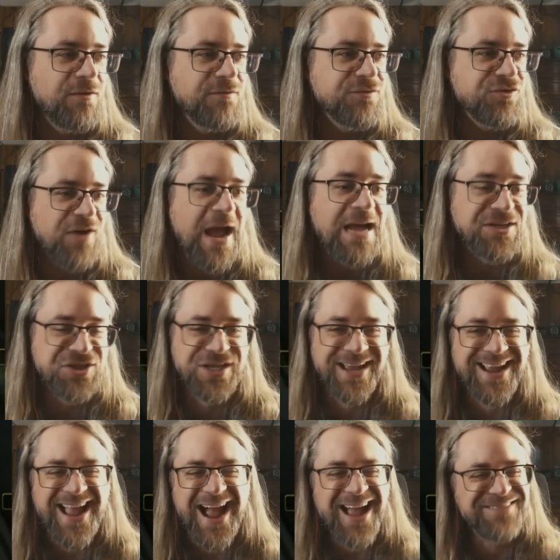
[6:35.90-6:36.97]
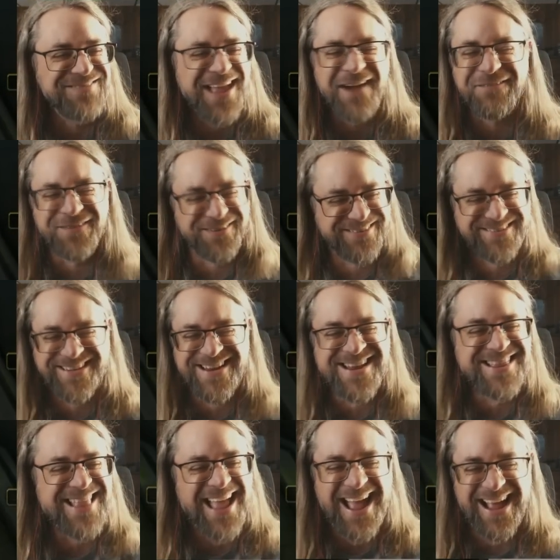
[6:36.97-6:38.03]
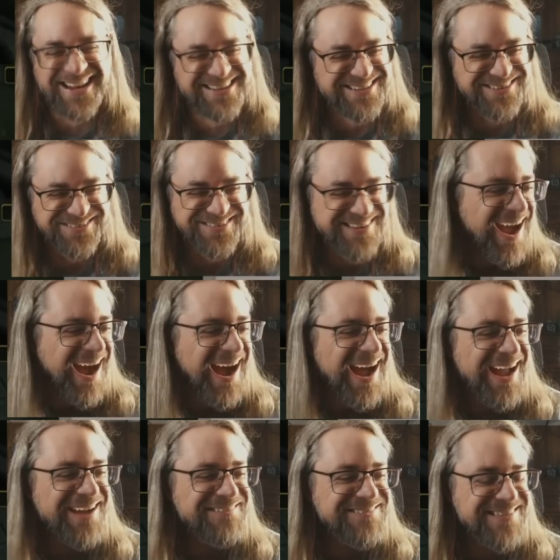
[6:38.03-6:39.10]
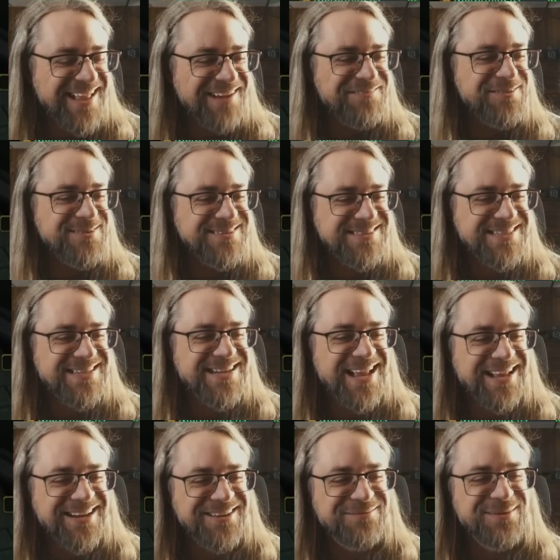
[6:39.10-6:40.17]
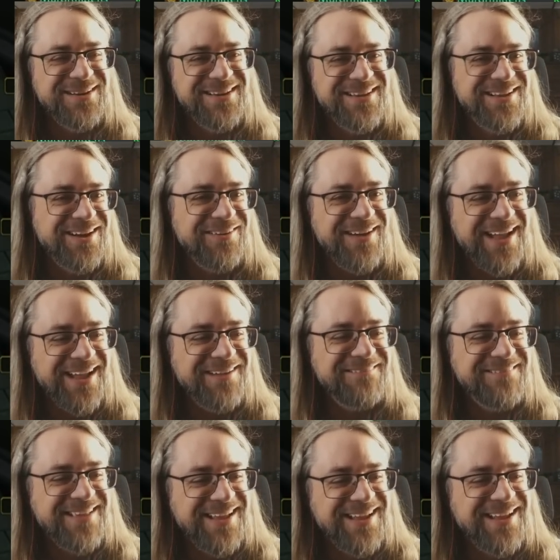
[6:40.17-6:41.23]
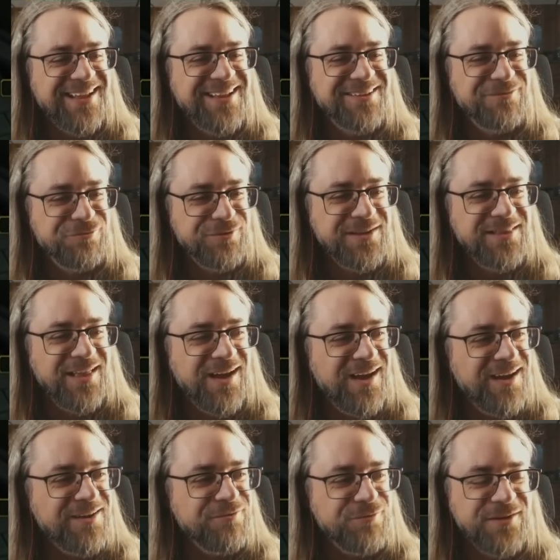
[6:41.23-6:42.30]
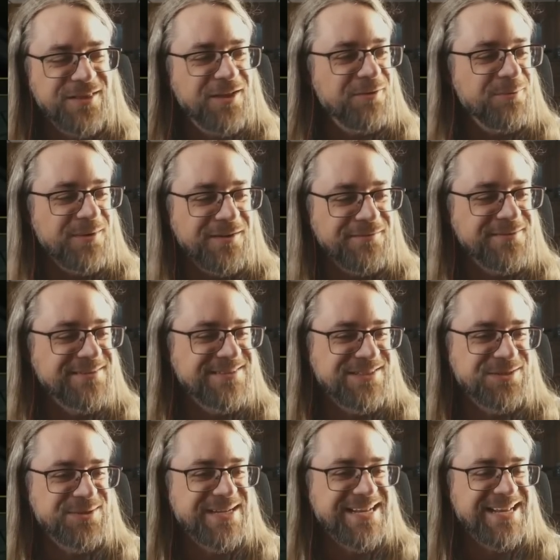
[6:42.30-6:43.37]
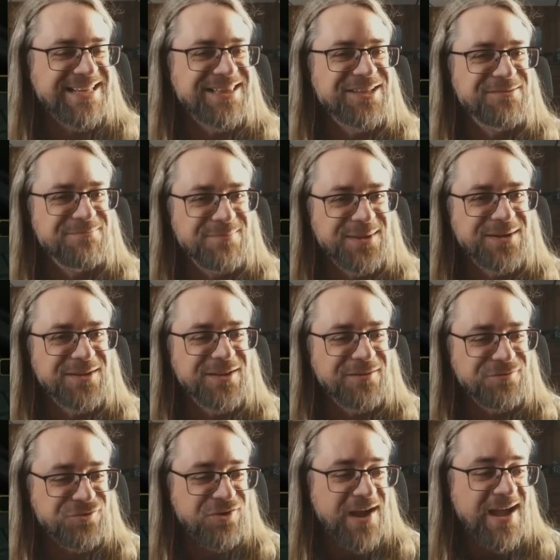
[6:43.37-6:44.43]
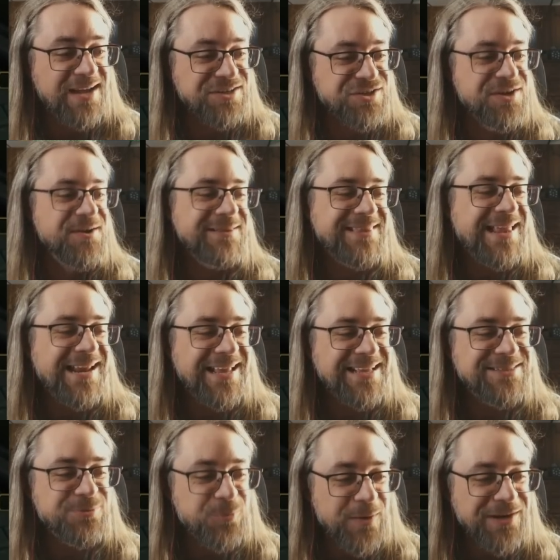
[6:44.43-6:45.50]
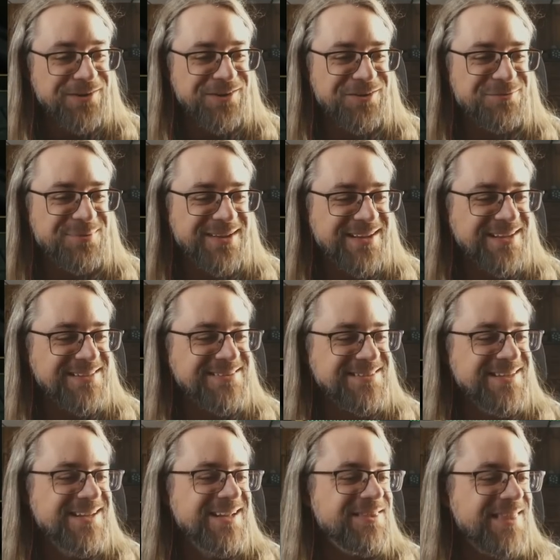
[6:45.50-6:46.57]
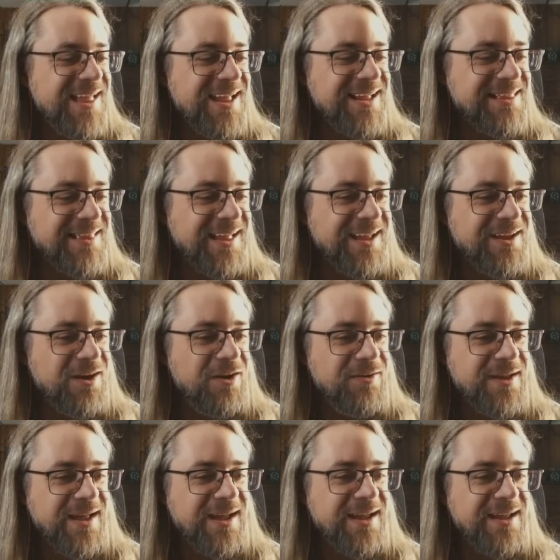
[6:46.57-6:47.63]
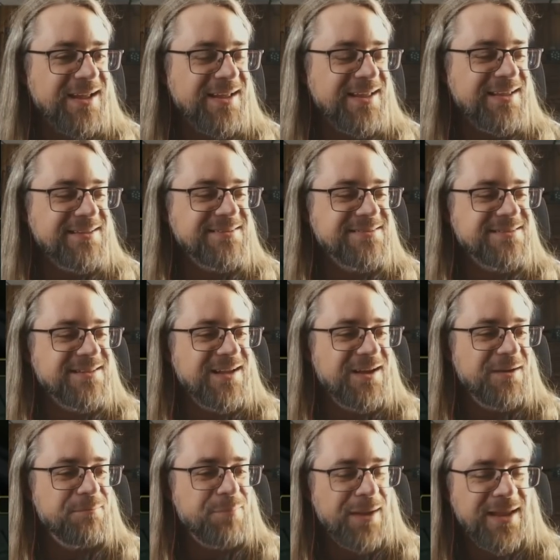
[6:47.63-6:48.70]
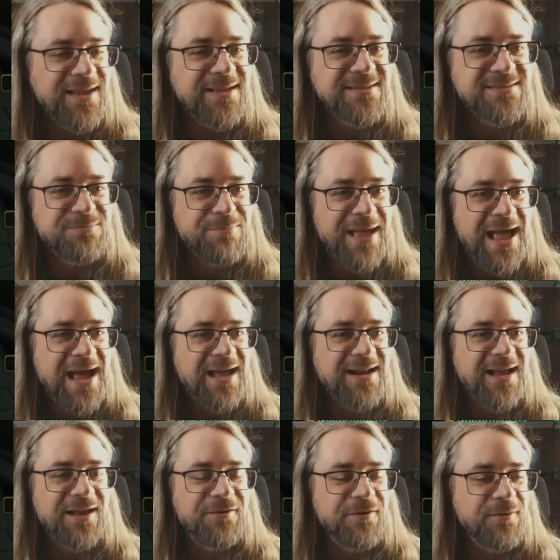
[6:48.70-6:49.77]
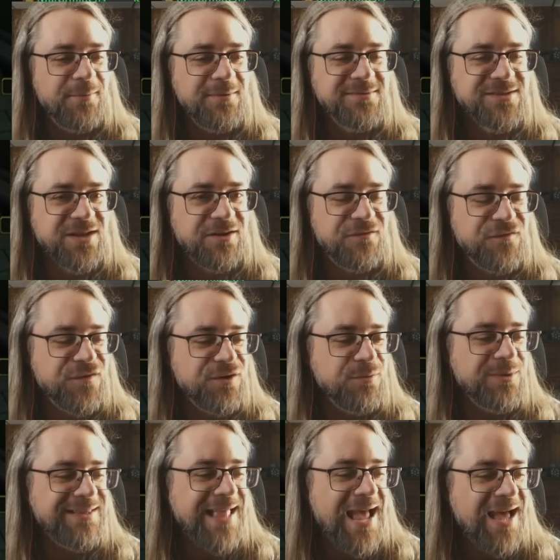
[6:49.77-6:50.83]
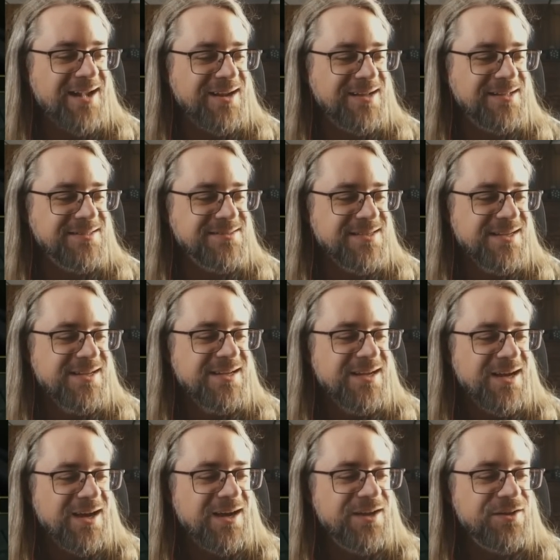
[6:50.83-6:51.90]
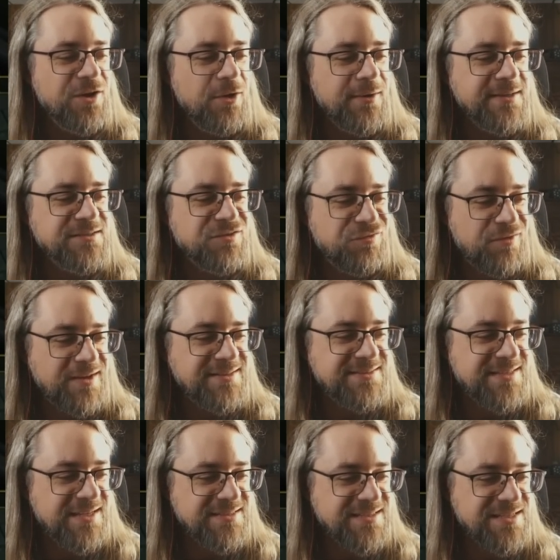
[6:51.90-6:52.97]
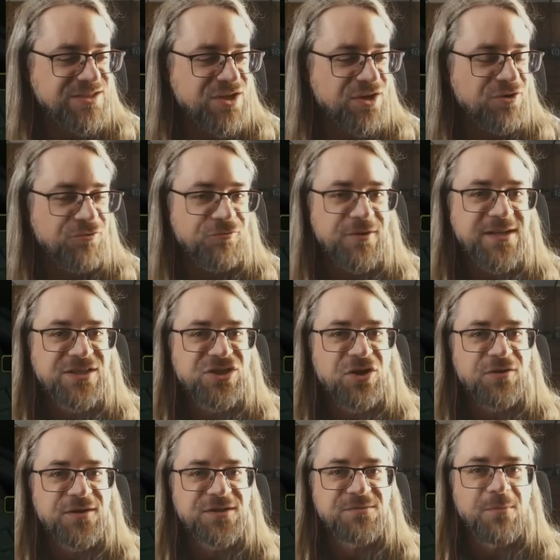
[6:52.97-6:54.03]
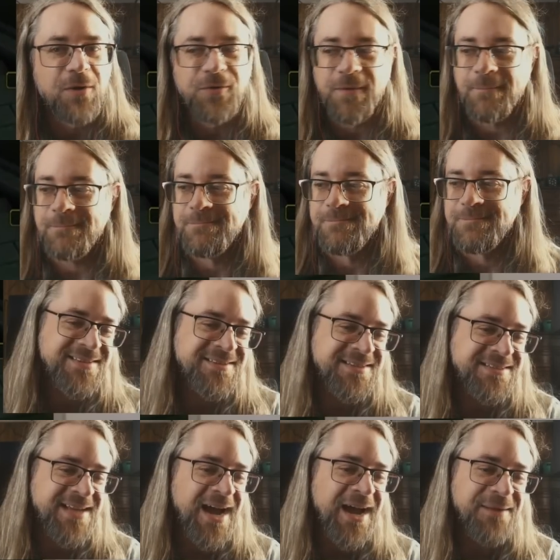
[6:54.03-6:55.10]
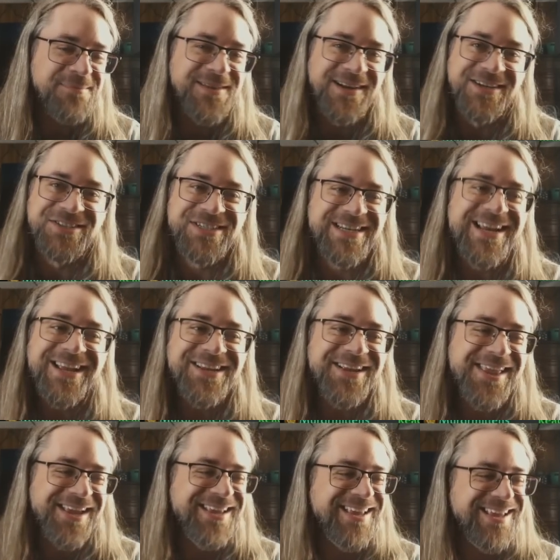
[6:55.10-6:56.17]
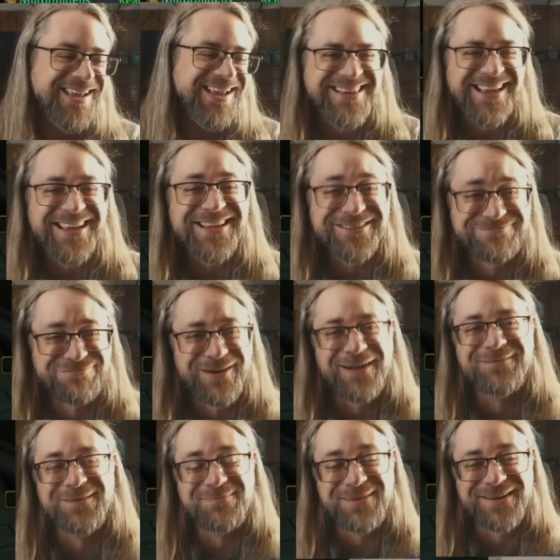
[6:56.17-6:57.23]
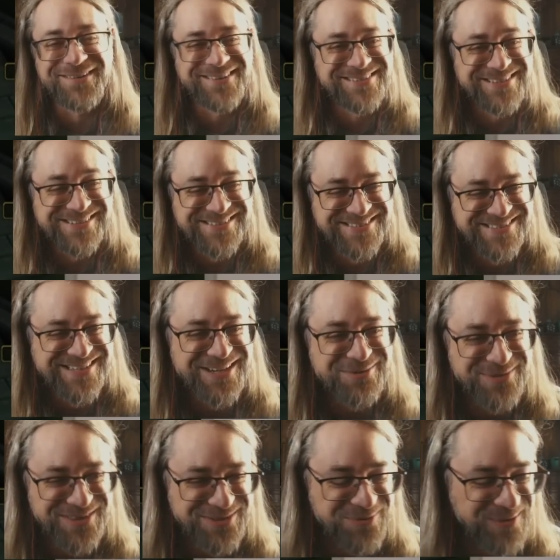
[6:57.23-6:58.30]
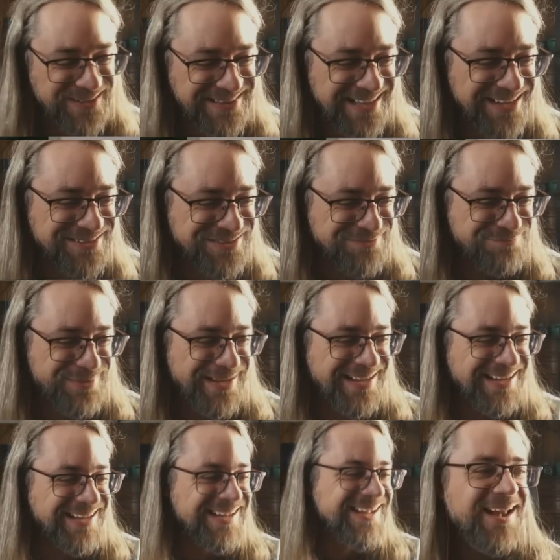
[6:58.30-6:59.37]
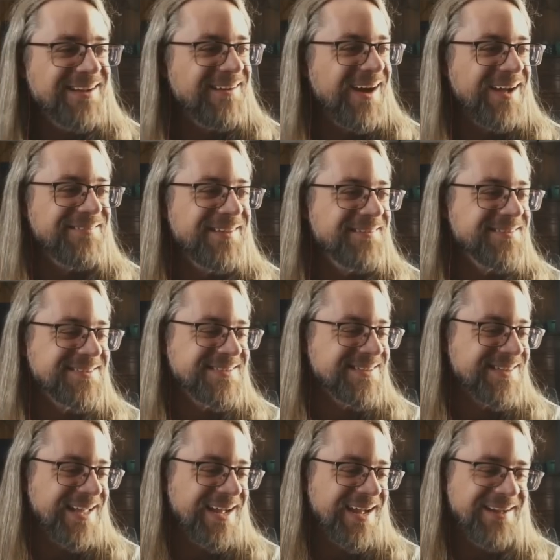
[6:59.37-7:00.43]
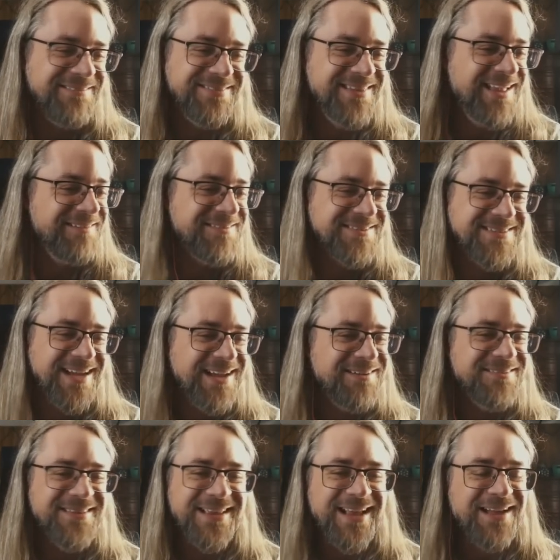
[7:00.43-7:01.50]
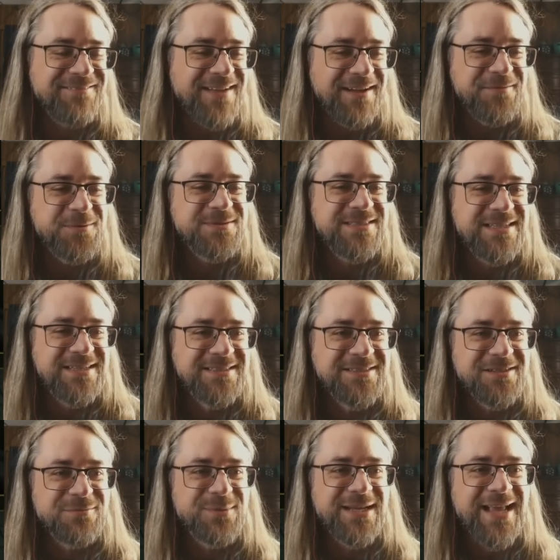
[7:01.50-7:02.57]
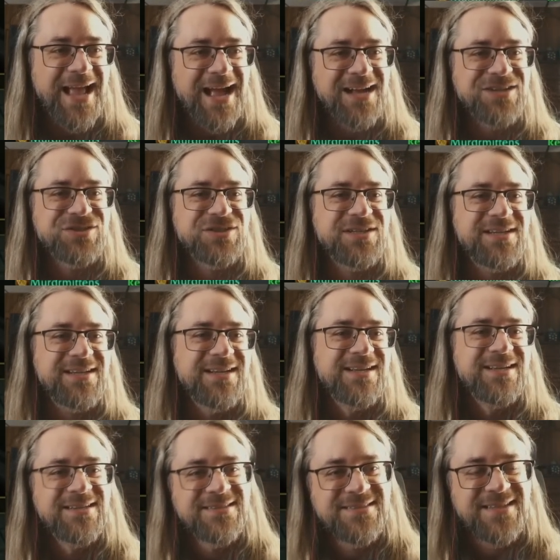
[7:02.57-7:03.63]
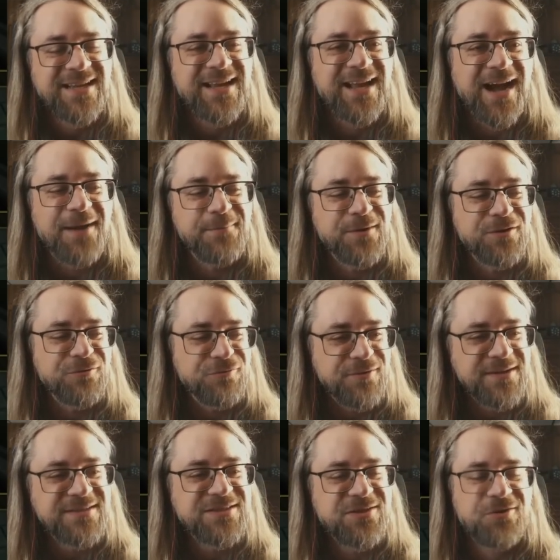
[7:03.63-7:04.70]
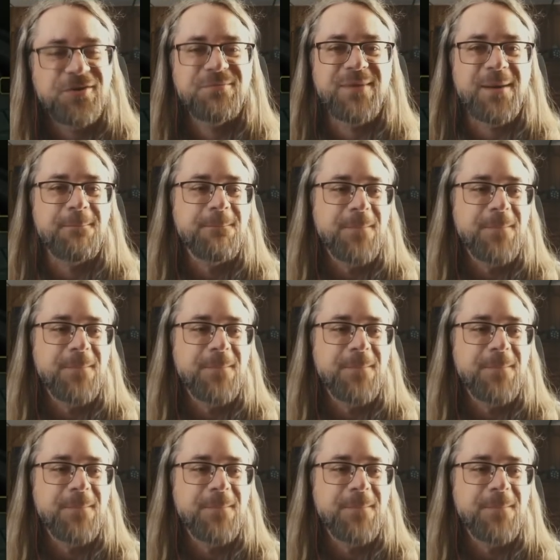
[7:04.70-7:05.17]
of trash. Like, I've never seen that. I have never seen anybody go AFK, reload, whatever he's doing in the middle of trash. But then it gets weirder because you think like, okay, his ping is bad. I don't know, maybe he's gonna fiddle with add-ons. No, his friend says he's going to restart his modem. This is a time dungeon. I think it's probably better to just stick with the 1000 ping. I've never seen that. I don't think I've ever seen somebody actually say, I'm going to restart my